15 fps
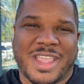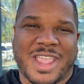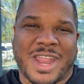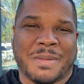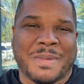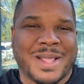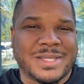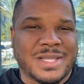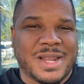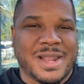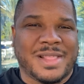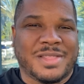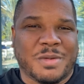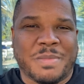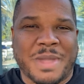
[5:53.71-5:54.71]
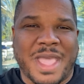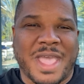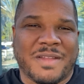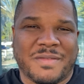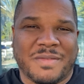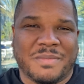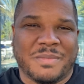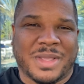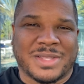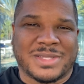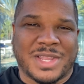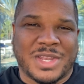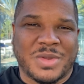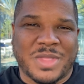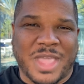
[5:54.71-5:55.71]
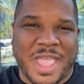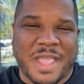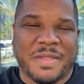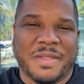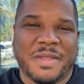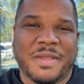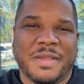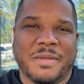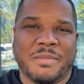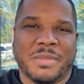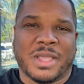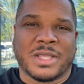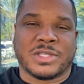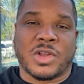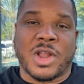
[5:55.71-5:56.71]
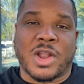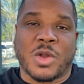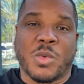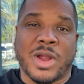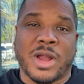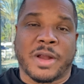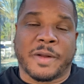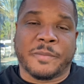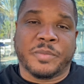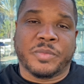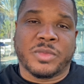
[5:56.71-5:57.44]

And I'm not saying that they're bad because they do that, because they're not aware,